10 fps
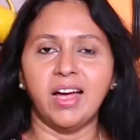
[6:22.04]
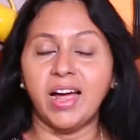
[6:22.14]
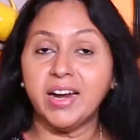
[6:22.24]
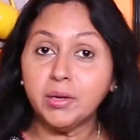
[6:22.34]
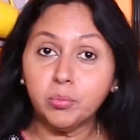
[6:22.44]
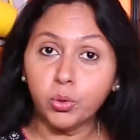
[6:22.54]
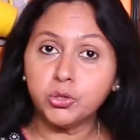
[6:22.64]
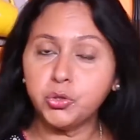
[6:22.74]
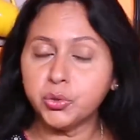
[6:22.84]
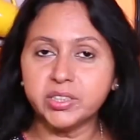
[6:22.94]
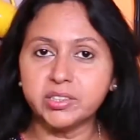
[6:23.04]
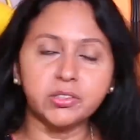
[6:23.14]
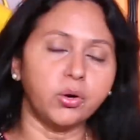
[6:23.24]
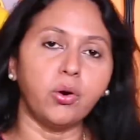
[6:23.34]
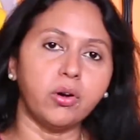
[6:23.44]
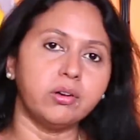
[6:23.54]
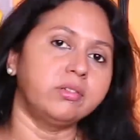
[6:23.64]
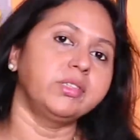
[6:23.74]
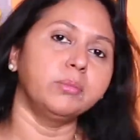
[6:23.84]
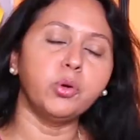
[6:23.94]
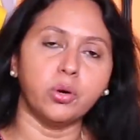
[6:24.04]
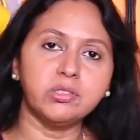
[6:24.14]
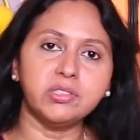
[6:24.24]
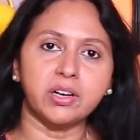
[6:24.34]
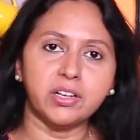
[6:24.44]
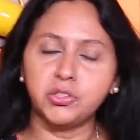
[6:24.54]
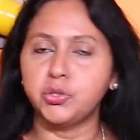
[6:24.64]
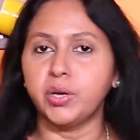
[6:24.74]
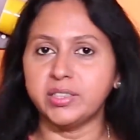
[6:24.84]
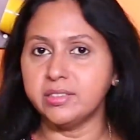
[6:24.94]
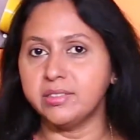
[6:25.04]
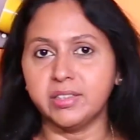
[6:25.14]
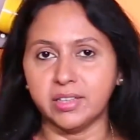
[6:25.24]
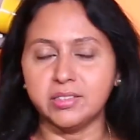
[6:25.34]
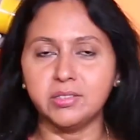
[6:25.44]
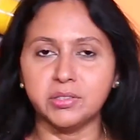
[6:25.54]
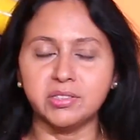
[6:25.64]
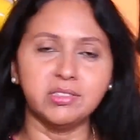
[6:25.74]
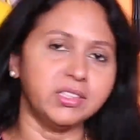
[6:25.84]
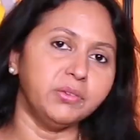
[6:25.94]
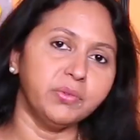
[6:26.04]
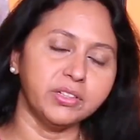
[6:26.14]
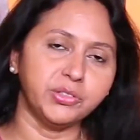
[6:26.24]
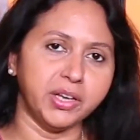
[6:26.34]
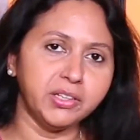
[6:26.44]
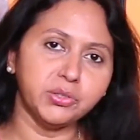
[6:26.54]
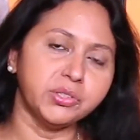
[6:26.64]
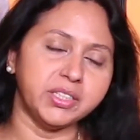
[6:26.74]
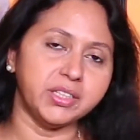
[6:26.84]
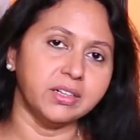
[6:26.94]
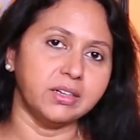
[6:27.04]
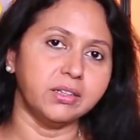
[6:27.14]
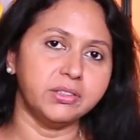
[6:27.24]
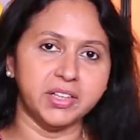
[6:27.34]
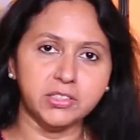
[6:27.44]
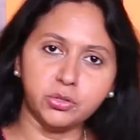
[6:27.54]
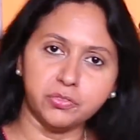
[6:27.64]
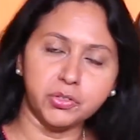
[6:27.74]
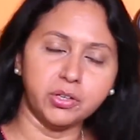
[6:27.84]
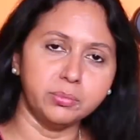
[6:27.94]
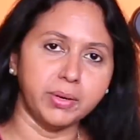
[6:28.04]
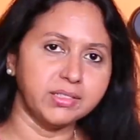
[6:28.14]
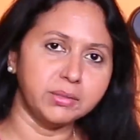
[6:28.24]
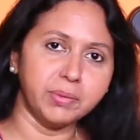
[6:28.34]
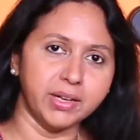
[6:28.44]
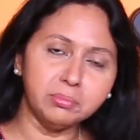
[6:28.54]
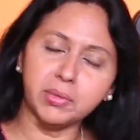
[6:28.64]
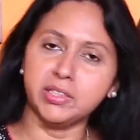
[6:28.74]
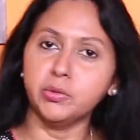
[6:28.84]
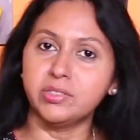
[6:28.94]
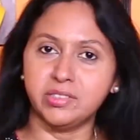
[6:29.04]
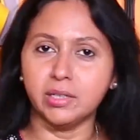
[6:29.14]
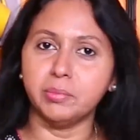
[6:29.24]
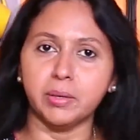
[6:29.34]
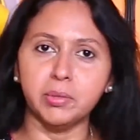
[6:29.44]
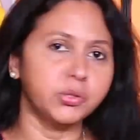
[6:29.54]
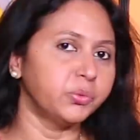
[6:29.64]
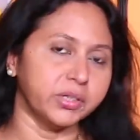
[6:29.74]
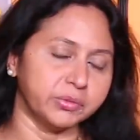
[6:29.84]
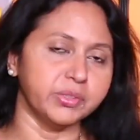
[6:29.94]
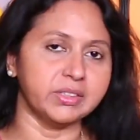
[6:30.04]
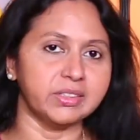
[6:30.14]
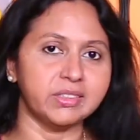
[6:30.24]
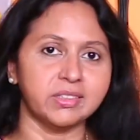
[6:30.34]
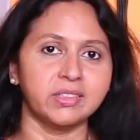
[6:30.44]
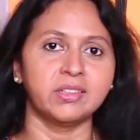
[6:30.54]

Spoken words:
Adding more sugar or some cornstarch to adjust the consistency will change the taste of your marzipan, but you will still be able to work with it.